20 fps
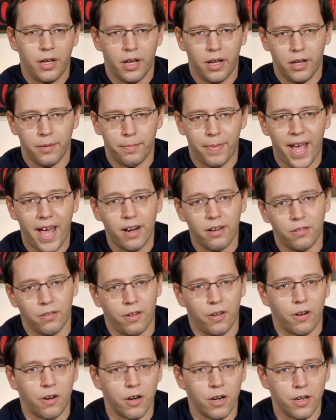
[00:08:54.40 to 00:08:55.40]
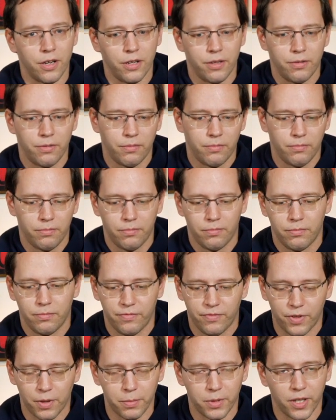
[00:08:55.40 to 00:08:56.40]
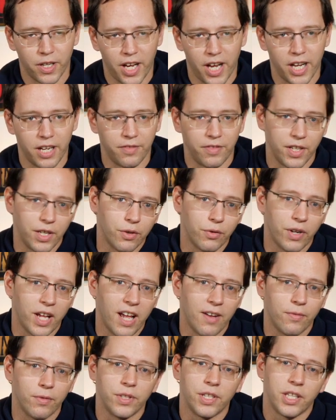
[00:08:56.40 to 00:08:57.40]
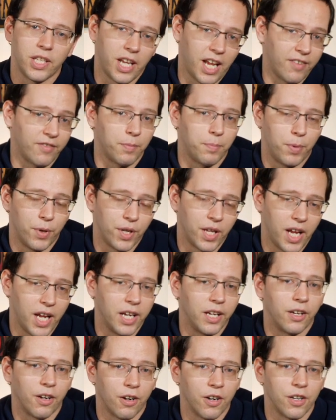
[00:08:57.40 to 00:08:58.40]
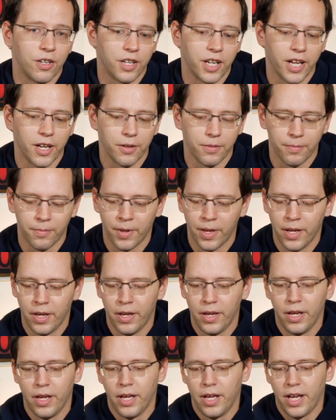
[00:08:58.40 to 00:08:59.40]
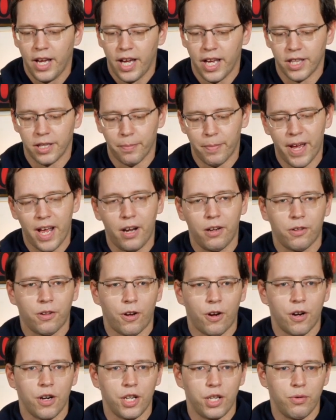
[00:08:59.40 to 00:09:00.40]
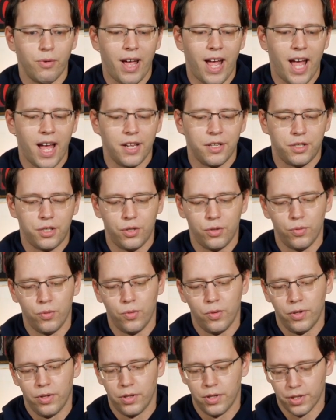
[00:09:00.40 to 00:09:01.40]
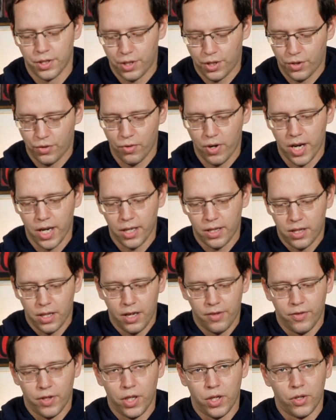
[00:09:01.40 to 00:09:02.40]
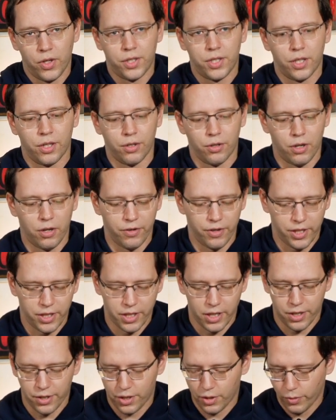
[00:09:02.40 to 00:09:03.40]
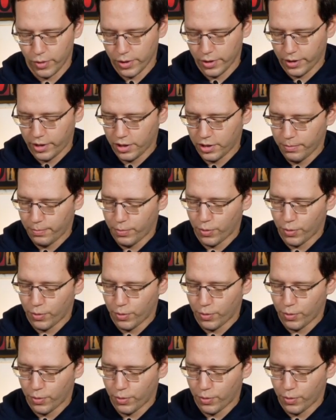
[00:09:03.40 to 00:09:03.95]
a battle card from their hand. If they don't have one, then they have to put a card down. And the battle card you add to the strength of the units that are already there. So we look at the